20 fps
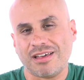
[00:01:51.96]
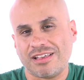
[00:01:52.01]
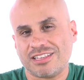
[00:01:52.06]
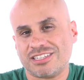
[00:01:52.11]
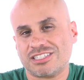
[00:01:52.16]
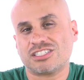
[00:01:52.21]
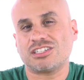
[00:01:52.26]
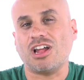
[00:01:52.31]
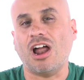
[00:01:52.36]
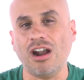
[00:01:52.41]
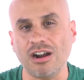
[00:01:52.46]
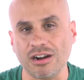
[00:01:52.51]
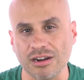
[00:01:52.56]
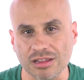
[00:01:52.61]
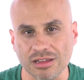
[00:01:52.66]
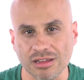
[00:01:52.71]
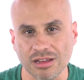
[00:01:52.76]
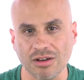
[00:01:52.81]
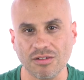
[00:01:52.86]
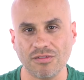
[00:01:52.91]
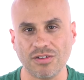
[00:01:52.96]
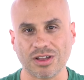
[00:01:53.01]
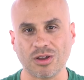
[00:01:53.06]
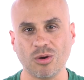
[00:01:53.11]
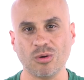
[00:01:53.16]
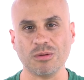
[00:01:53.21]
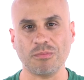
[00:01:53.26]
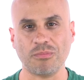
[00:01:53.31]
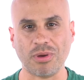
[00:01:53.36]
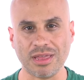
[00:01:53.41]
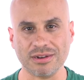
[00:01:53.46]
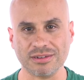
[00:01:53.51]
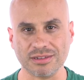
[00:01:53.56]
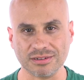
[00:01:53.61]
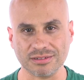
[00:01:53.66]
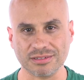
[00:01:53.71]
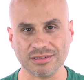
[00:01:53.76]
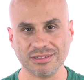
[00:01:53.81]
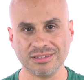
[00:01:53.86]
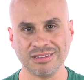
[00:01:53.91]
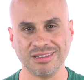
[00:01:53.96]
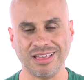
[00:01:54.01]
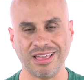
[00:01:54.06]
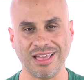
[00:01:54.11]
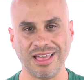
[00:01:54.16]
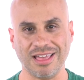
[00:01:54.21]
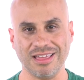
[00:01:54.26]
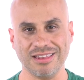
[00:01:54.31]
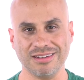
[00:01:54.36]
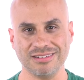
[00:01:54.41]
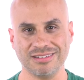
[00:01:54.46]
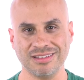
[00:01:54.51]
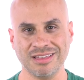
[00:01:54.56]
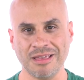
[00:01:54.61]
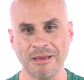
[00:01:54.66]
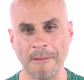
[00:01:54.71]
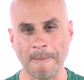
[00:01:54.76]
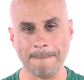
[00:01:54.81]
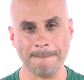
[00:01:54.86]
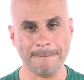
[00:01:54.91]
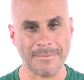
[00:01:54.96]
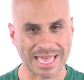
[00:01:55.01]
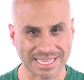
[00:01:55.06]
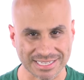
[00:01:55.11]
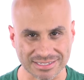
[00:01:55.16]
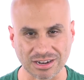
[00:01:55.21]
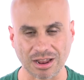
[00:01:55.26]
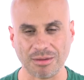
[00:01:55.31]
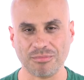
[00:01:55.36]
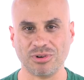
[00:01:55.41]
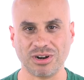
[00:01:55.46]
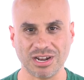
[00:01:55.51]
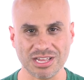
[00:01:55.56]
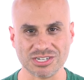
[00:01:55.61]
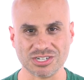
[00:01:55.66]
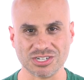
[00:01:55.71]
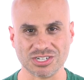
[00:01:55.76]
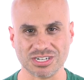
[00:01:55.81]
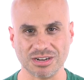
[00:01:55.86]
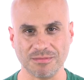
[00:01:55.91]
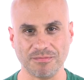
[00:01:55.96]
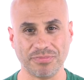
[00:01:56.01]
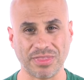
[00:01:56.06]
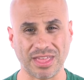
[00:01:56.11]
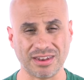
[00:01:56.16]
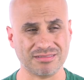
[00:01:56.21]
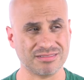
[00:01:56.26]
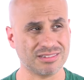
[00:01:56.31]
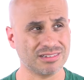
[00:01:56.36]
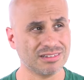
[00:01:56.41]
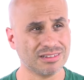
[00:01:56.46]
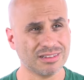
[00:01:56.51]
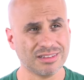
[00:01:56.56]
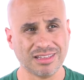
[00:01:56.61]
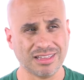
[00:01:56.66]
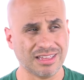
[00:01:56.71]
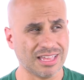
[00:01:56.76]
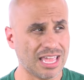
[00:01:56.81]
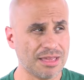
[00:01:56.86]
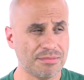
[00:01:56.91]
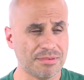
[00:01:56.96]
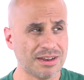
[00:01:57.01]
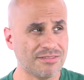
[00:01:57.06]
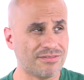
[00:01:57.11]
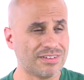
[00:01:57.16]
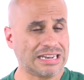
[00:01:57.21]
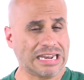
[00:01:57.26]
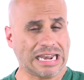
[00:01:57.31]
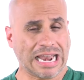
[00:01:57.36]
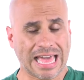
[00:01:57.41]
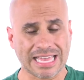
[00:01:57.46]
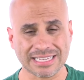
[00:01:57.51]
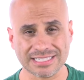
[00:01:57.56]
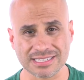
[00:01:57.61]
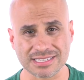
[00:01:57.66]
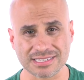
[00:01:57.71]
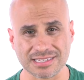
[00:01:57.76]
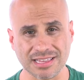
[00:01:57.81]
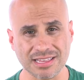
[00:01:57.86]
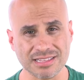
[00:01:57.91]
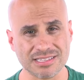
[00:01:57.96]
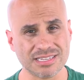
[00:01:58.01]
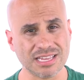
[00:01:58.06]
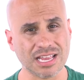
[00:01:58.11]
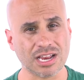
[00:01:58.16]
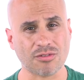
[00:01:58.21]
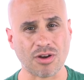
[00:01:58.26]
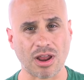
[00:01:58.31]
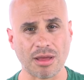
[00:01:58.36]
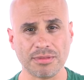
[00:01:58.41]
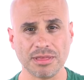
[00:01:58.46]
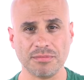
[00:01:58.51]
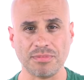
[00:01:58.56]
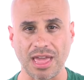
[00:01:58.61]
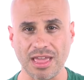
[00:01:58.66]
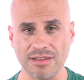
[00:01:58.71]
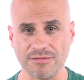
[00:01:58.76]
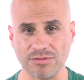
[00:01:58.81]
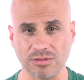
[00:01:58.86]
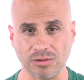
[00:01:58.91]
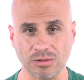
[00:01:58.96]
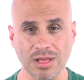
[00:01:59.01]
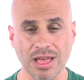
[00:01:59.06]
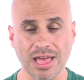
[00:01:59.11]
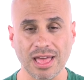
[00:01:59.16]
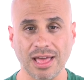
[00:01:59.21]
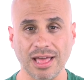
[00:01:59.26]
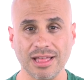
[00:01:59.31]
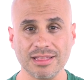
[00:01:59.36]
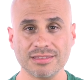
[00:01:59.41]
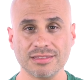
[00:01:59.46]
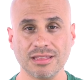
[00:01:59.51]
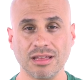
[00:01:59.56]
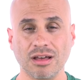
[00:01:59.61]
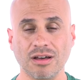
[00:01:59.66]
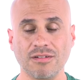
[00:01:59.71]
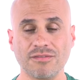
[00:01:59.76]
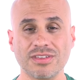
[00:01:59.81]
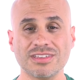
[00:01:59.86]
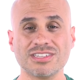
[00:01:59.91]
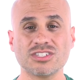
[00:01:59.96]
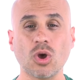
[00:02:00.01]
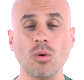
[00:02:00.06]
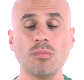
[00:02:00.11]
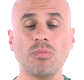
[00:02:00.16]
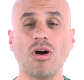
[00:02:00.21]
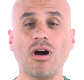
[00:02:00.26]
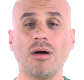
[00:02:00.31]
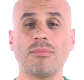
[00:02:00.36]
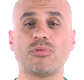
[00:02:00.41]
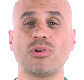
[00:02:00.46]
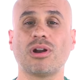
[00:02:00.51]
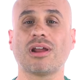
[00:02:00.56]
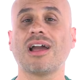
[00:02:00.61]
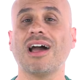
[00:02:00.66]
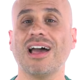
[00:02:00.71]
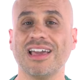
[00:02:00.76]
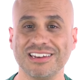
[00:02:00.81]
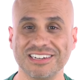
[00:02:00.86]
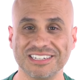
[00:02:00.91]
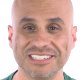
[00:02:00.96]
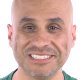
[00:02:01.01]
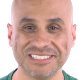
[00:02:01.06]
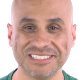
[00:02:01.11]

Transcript: start of a codependent and messed up relationship that even if it lasts, it's incredibly painful and of the soap opera kind.